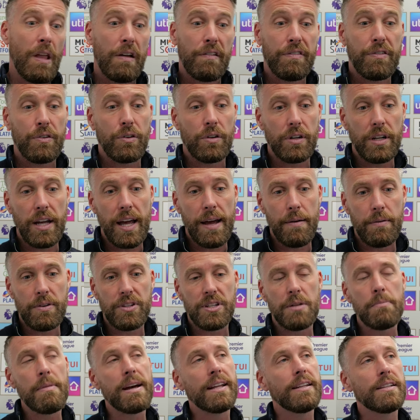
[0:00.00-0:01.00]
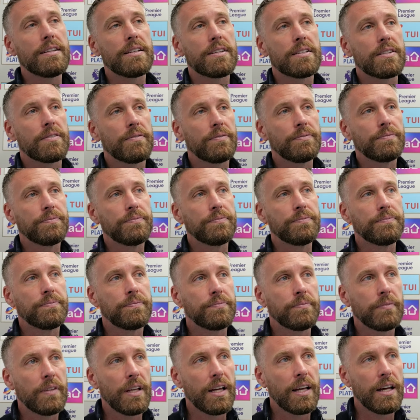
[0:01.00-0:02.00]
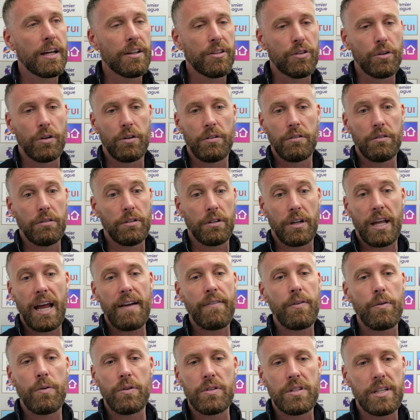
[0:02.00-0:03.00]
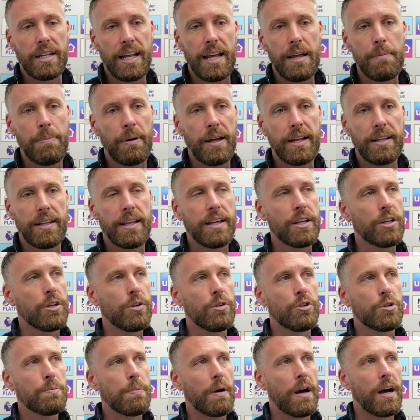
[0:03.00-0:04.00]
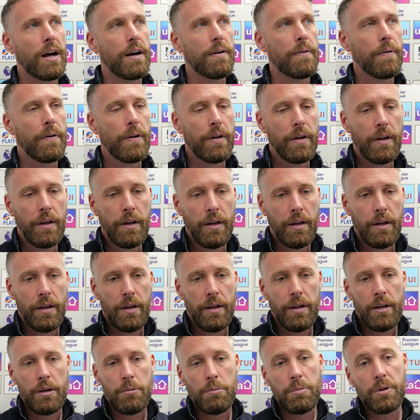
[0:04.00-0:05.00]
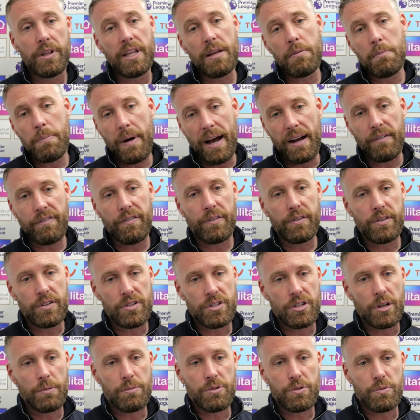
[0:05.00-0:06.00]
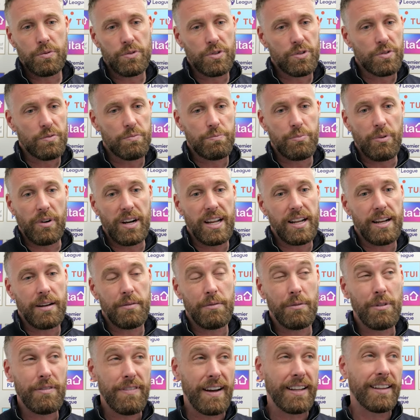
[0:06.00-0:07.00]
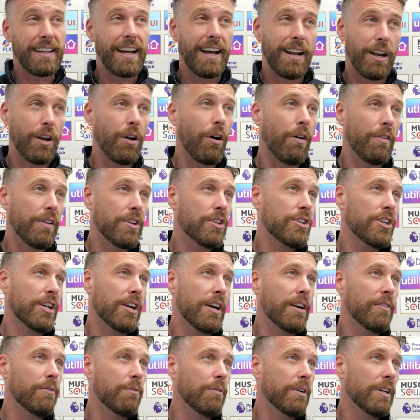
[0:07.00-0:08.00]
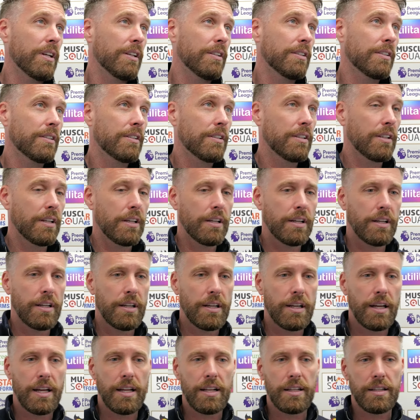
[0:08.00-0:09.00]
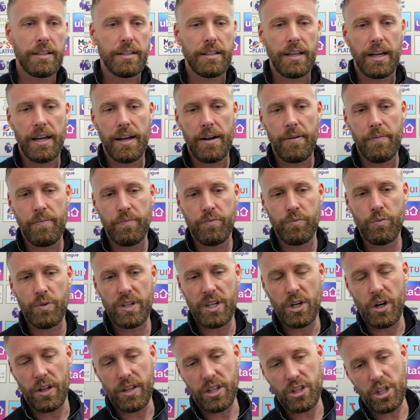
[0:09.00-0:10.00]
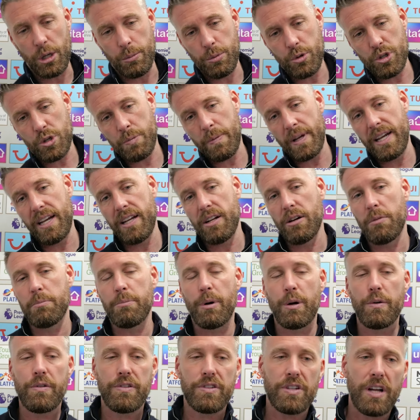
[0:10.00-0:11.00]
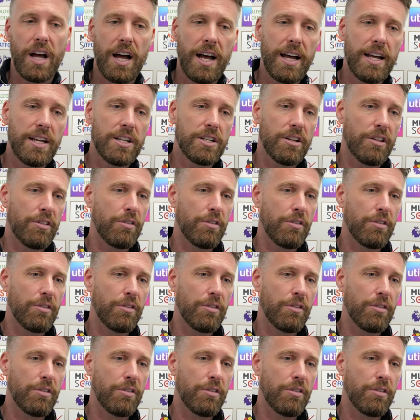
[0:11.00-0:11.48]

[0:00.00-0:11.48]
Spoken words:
I thought it was immense. Yeah, I thought, look, everyone today played their huge part, but the impact from the subs was brilliant. And we've had that a lot this year, haven't we? And we got the double speed on both sides.